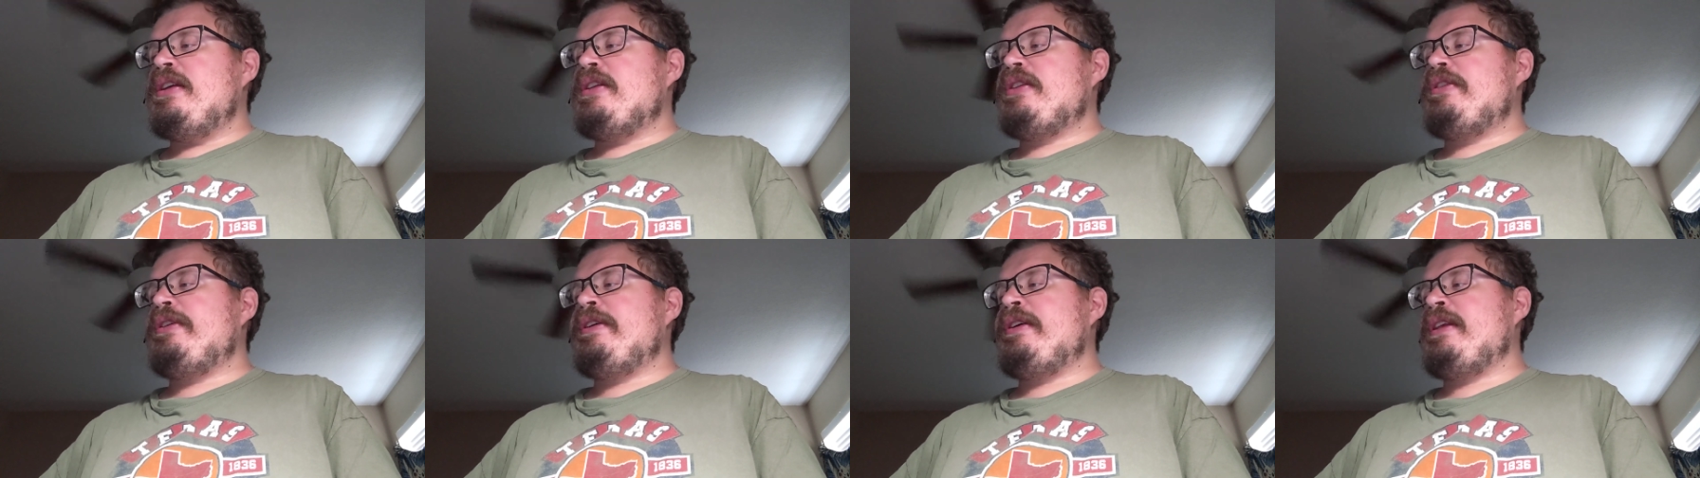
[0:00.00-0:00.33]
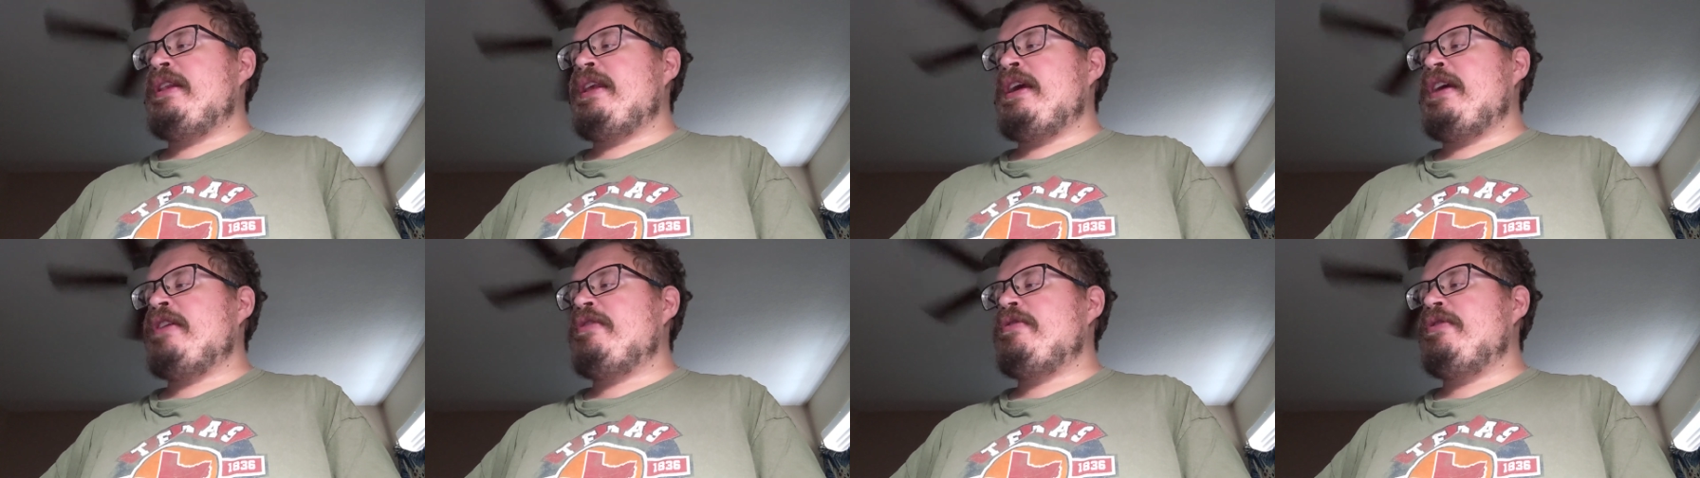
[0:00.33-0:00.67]

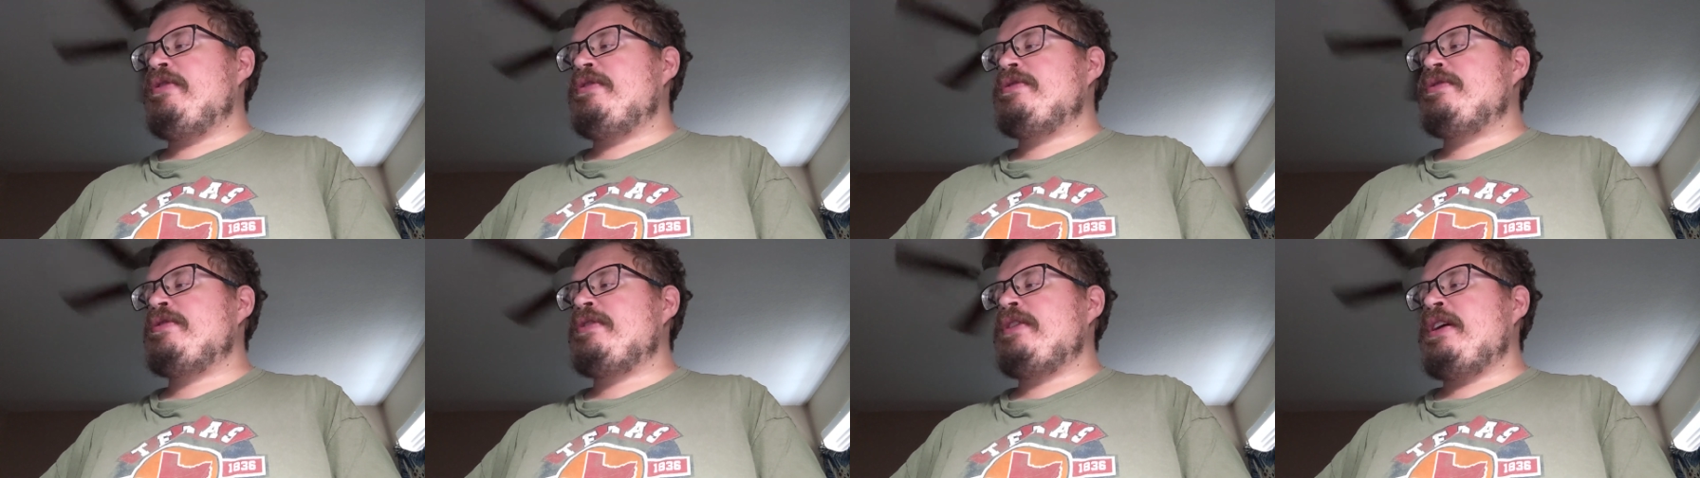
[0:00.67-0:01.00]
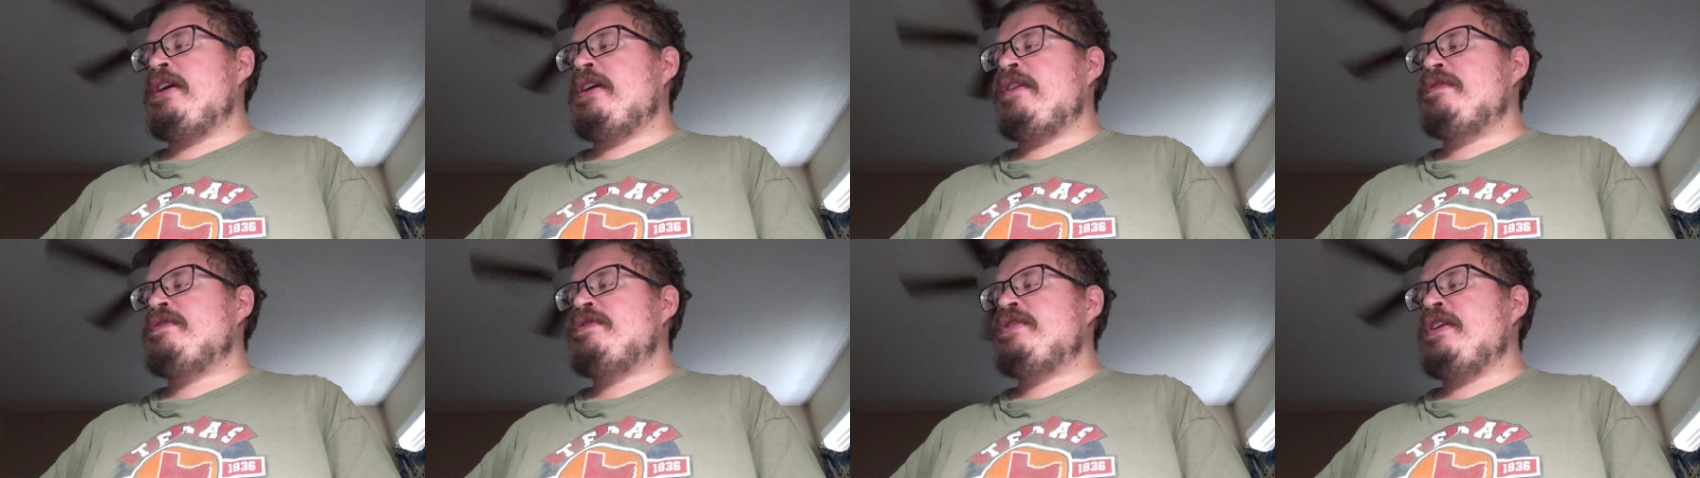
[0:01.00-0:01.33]
Toyota Land Cruiser
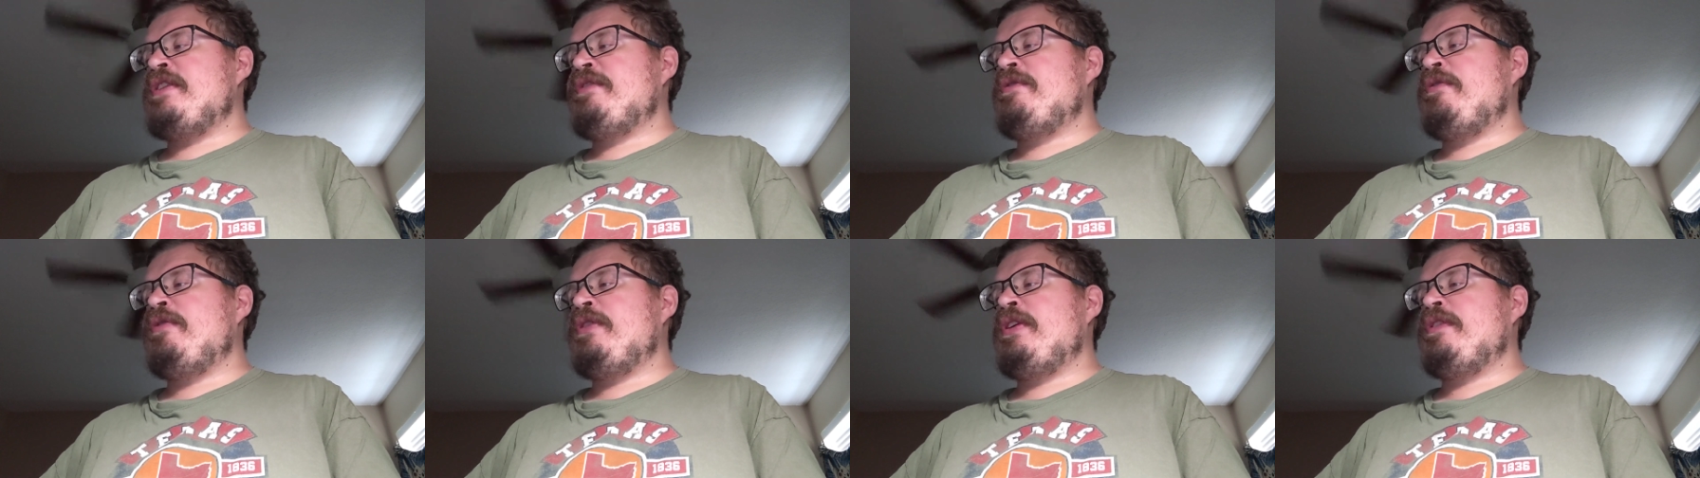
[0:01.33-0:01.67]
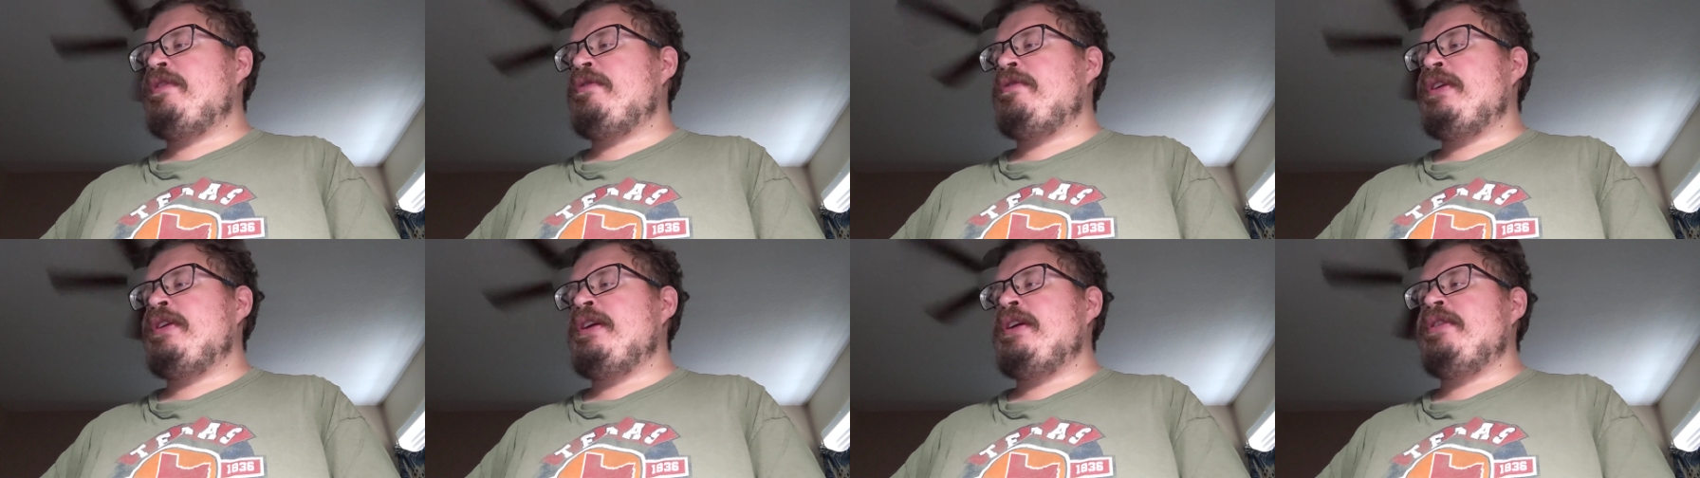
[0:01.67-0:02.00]

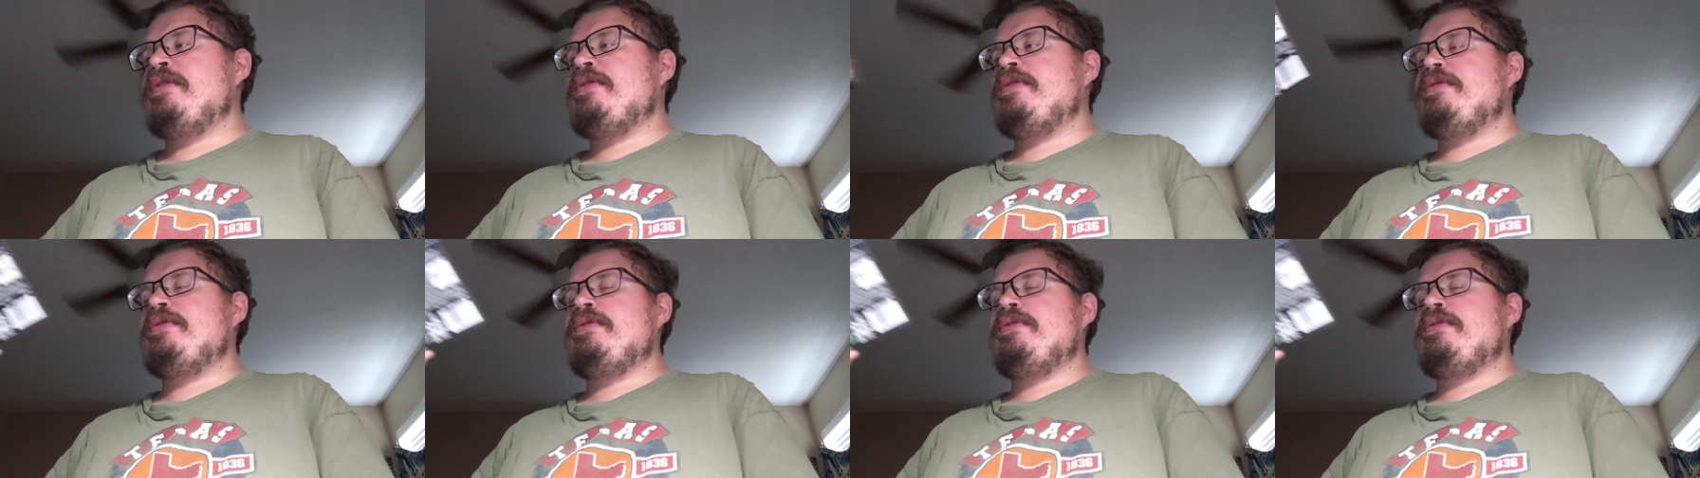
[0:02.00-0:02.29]
FJ43